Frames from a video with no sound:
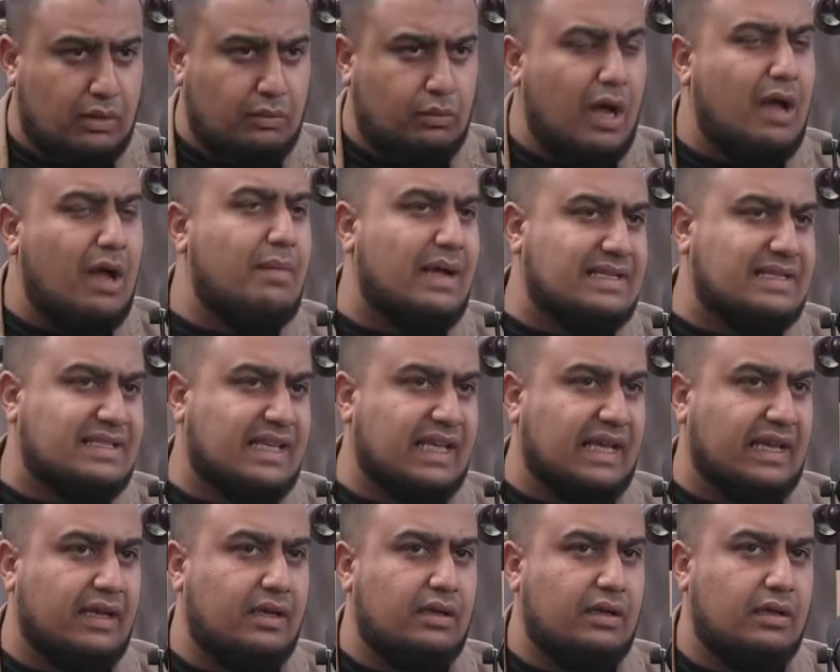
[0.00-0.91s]
know? What I'm
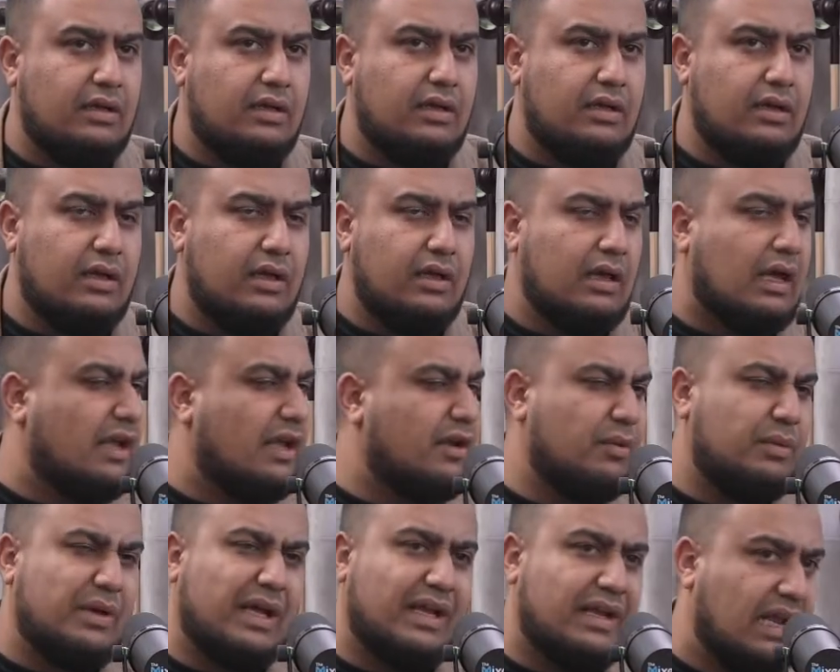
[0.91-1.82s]
asking I
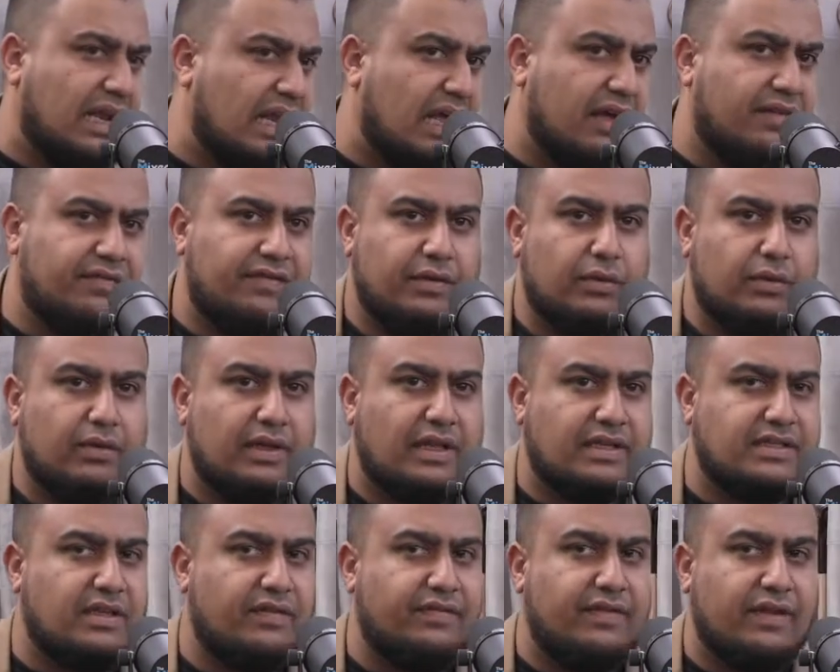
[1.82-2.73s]
know we had a laugh and all
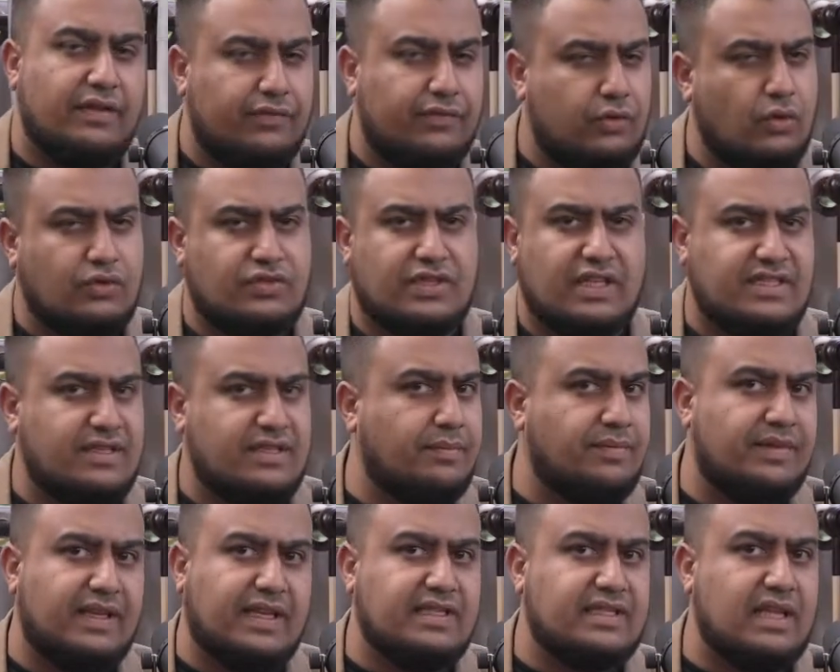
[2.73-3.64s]
that stuff, and of course there's
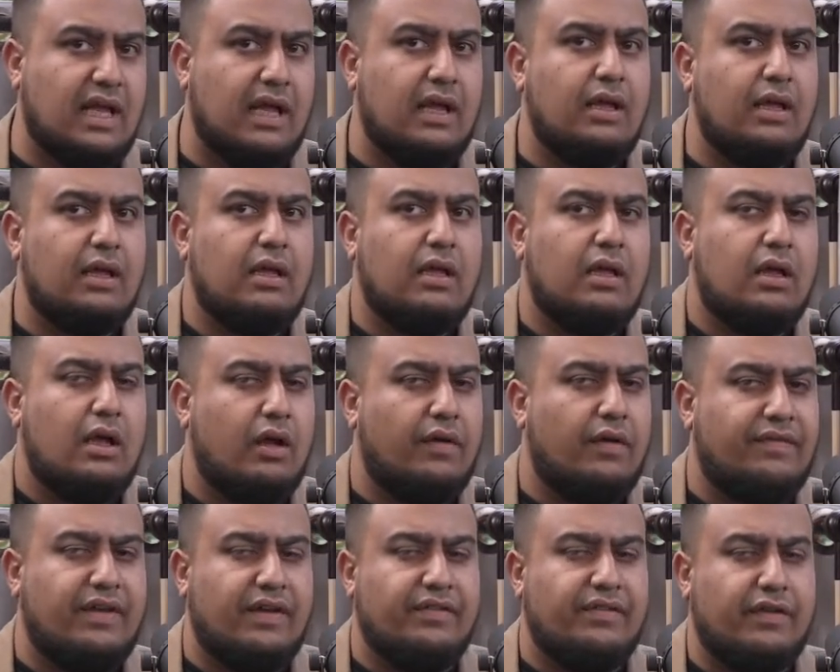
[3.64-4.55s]
some things that
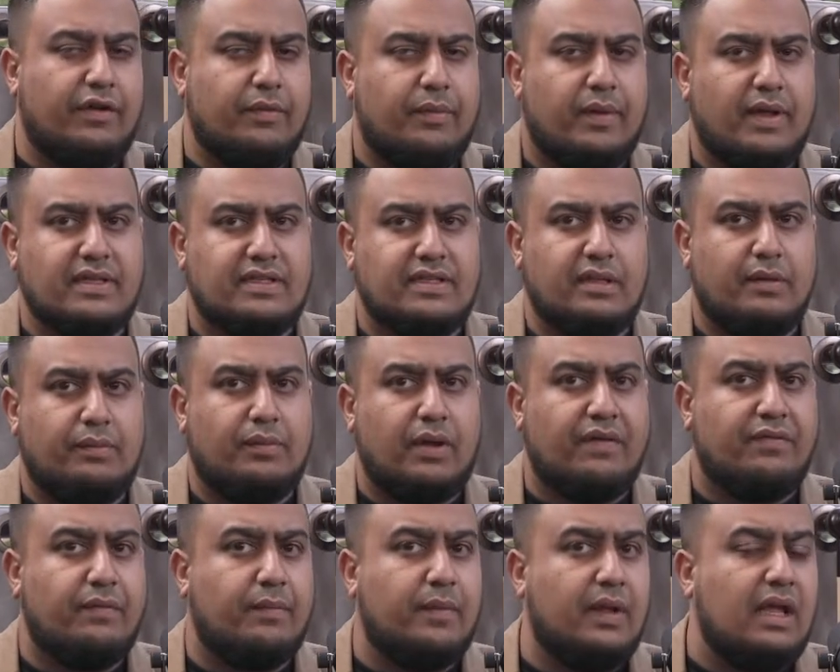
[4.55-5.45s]
are very, very personal and
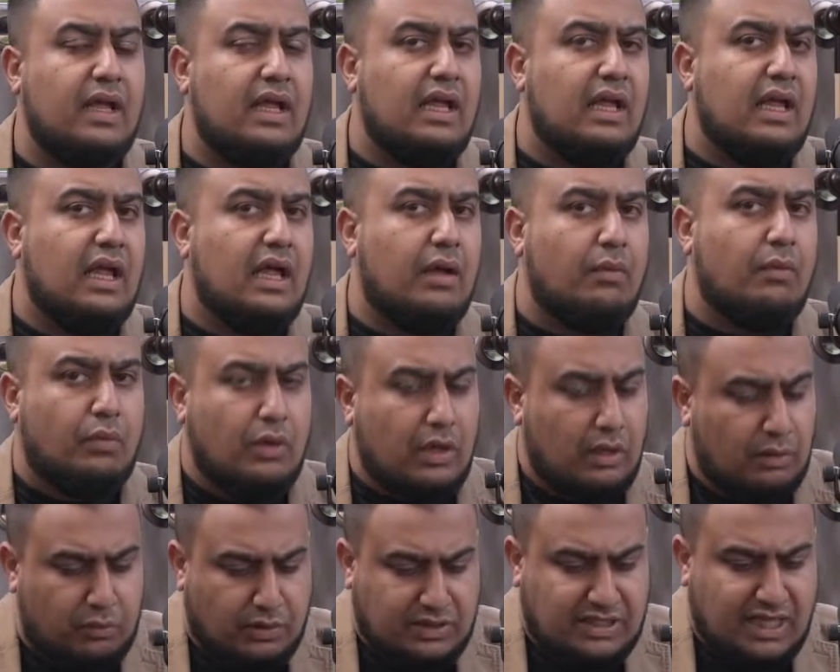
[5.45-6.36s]
private, but
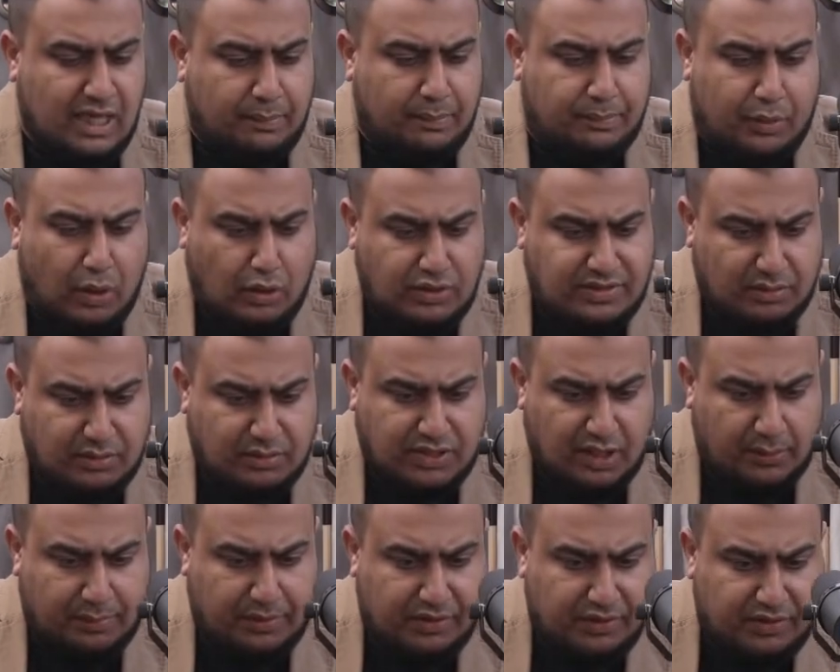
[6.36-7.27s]
was it a process,
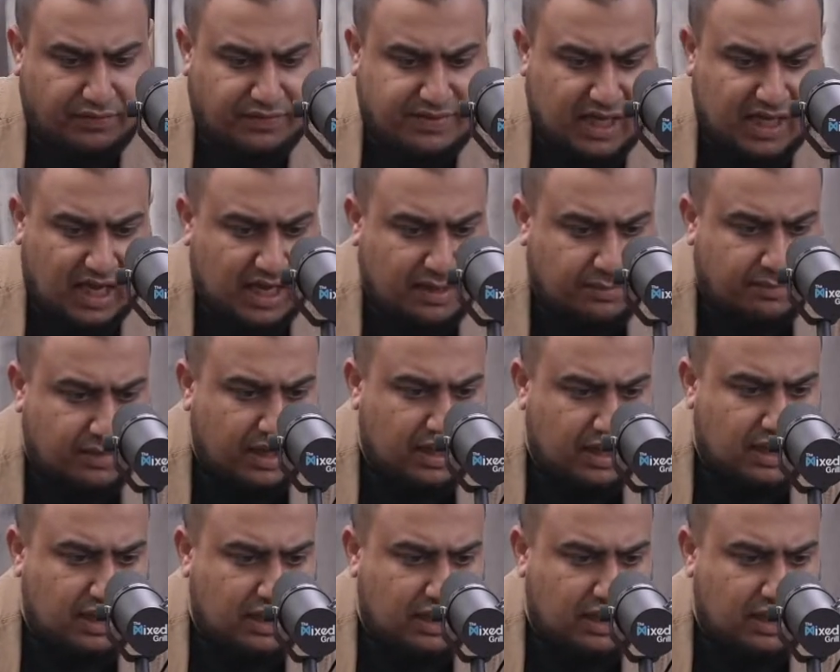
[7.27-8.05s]
was it a period of time